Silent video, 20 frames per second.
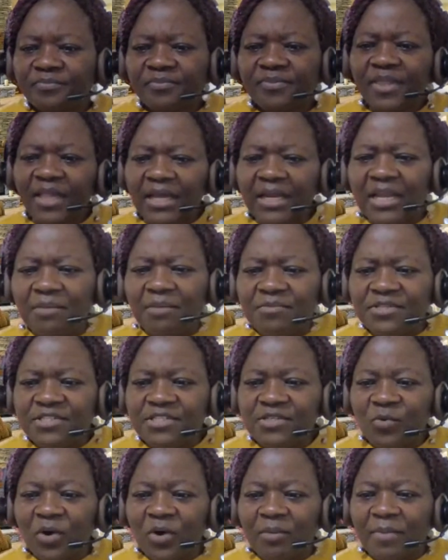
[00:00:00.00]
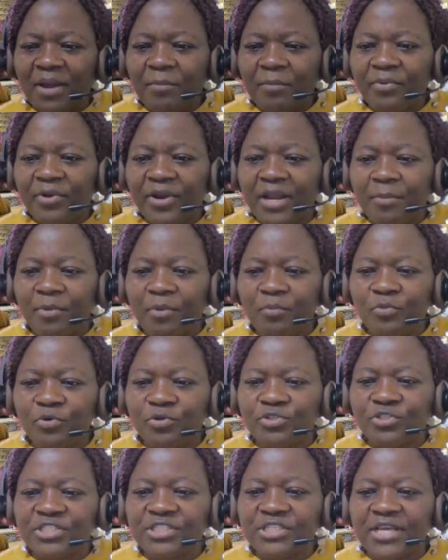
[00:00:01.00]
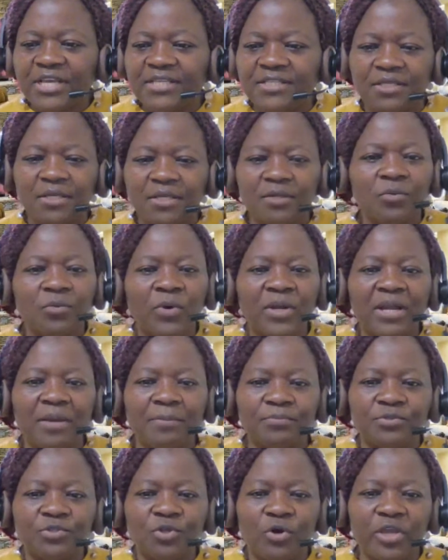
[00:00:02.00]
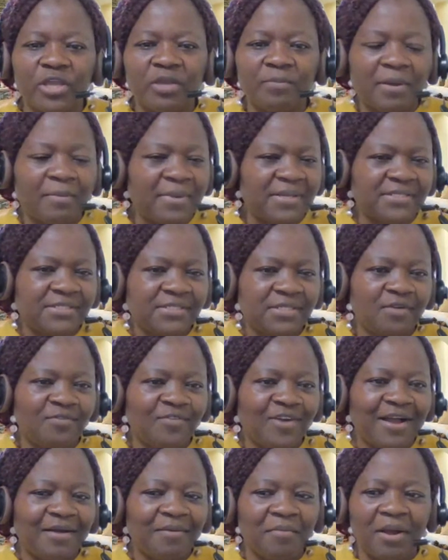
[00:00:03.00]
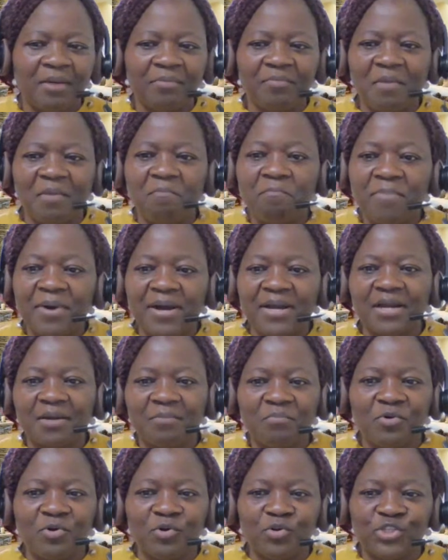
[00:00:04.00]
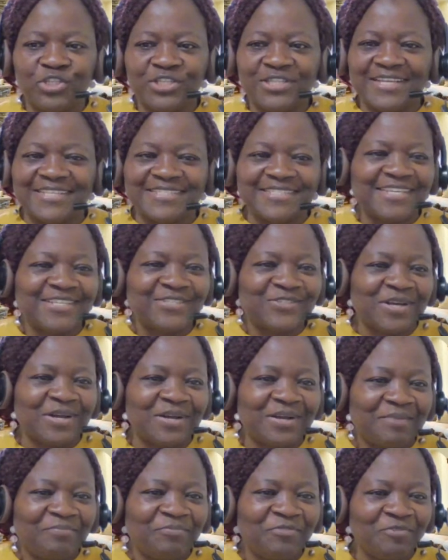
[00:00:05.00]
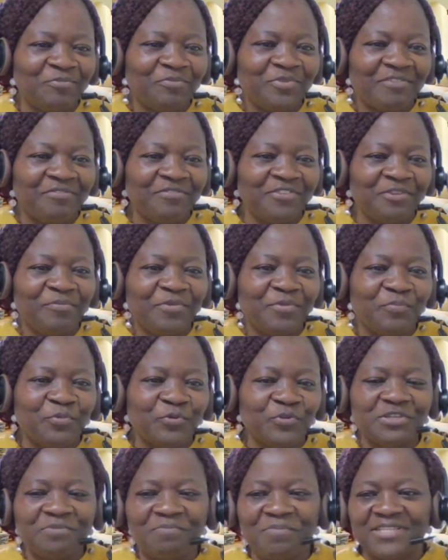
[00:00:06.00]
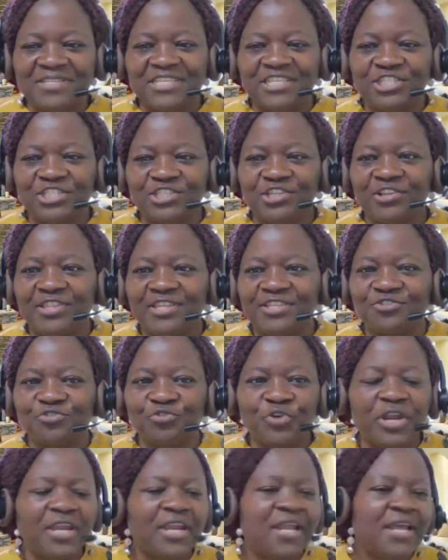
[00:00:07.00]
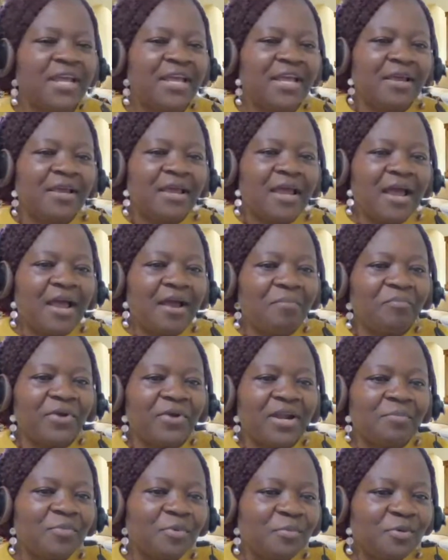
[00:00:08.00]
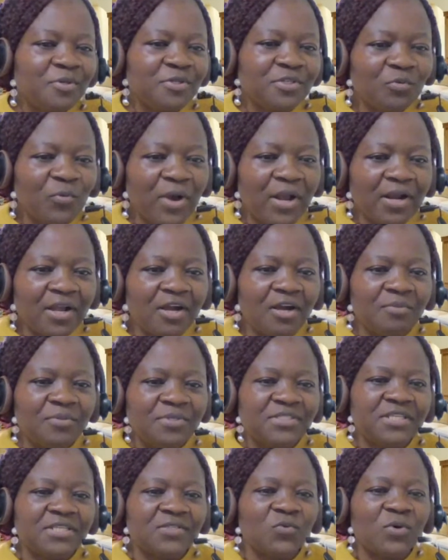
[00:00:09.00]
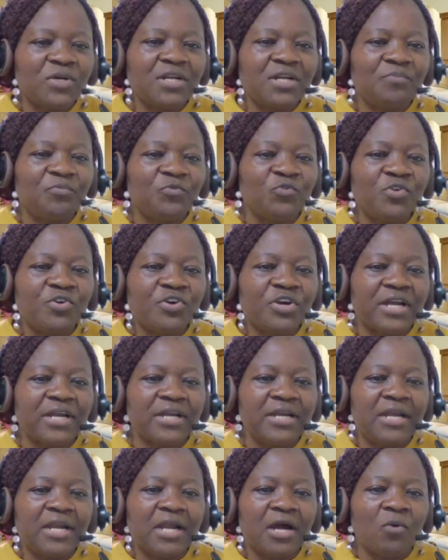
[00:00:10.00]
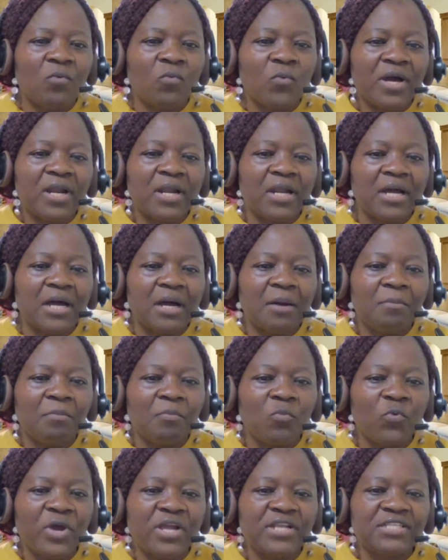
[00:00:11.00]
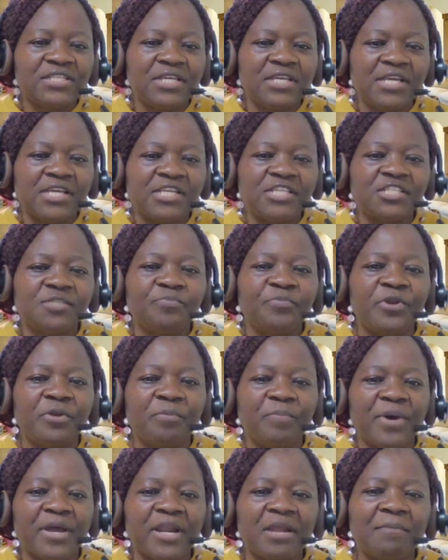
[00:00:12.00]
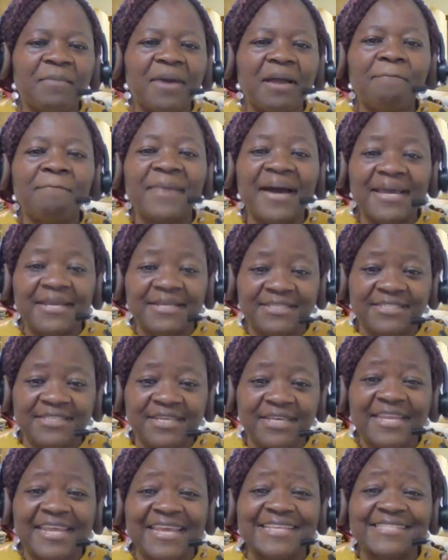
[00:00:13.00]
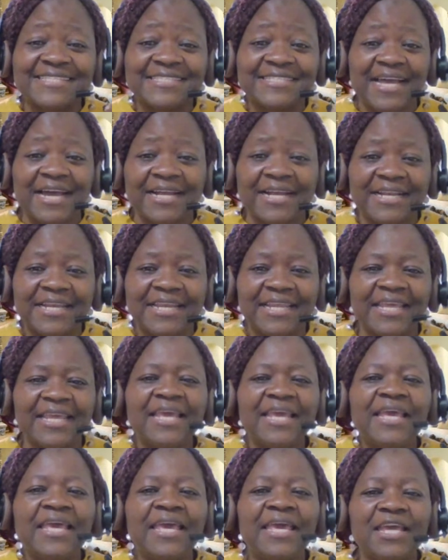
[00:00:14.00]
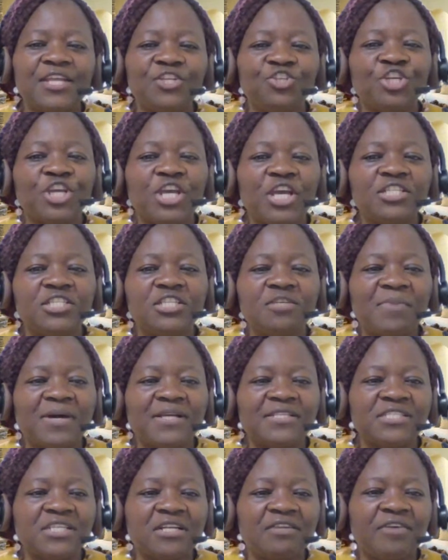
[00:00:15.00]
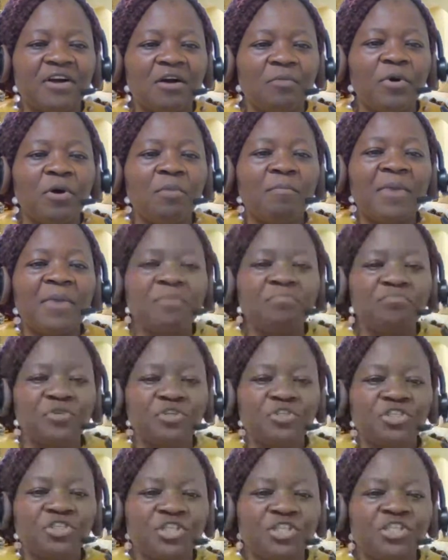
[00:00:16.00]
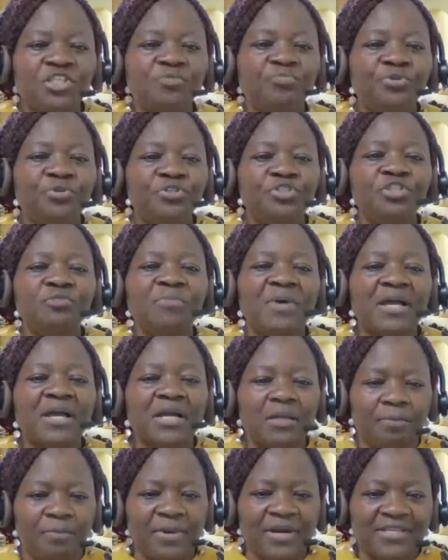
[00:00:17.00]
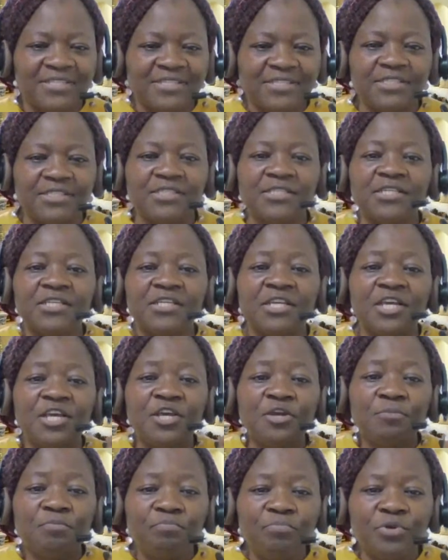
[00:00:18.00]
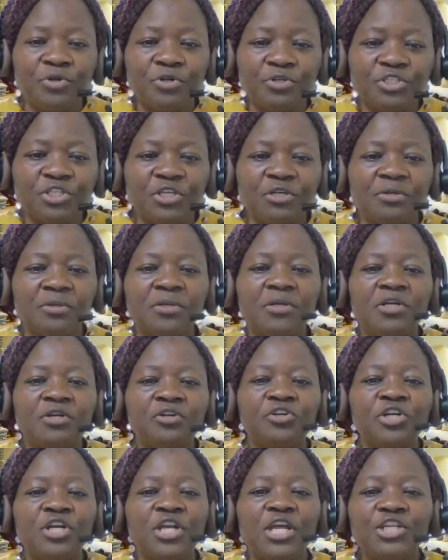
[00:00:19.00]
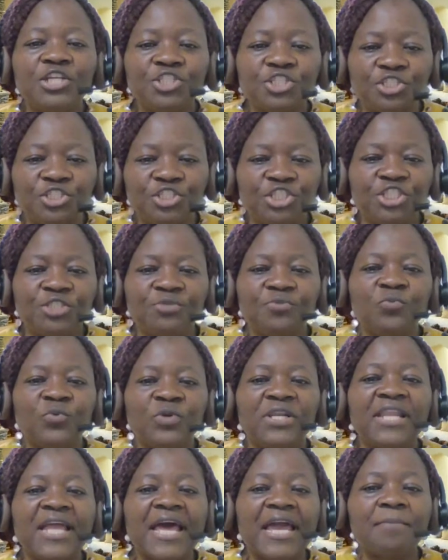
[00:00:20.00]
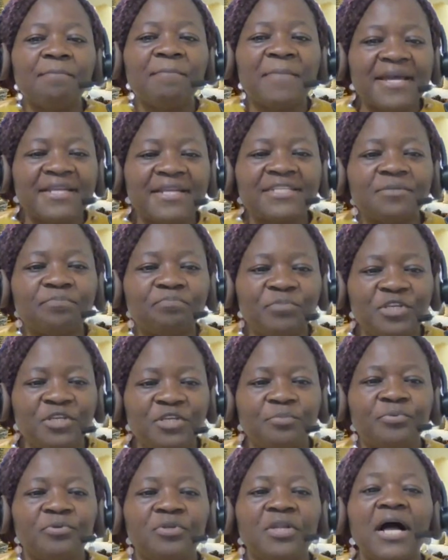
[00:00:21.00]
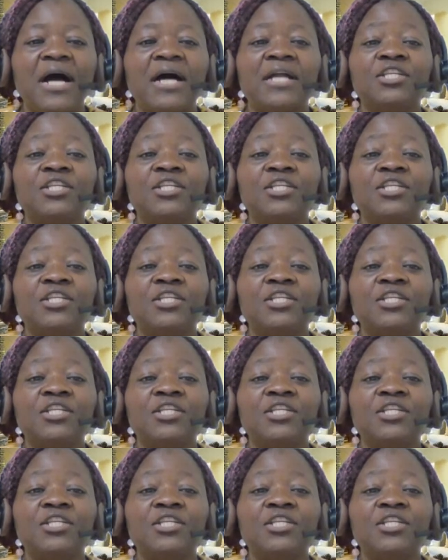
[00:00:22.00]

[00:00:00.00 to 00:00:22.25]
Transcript: let me see what my brother Mamodu says. When I'm talking by myself, I'm bad at multitasking, so I've not been putting messages on the screen. Brother Mamodu, welcome. He says, what I'm doing right now while I'm waiting is preparing my mindset, exactly, educating myself about my business, building my capacity, building relationships with like-minded people, and